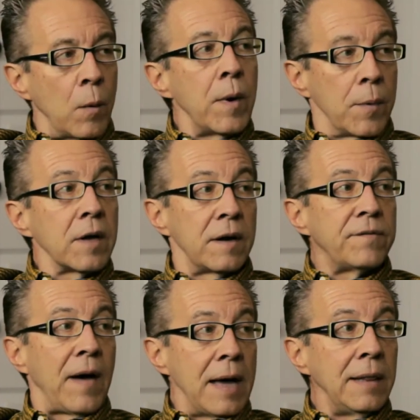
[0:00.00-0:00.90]
that we were going to
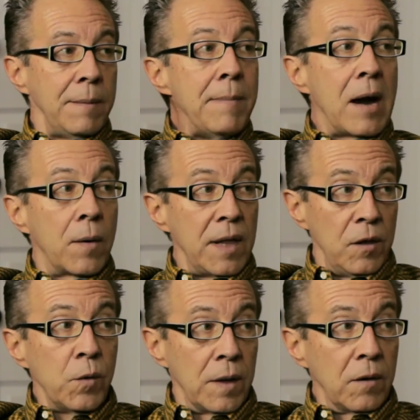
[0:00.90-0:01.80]
finally marry
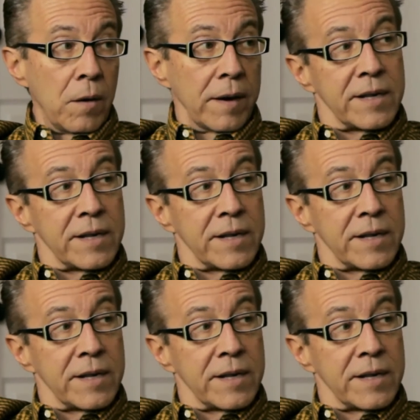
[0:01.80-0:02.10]
Luke and Laura,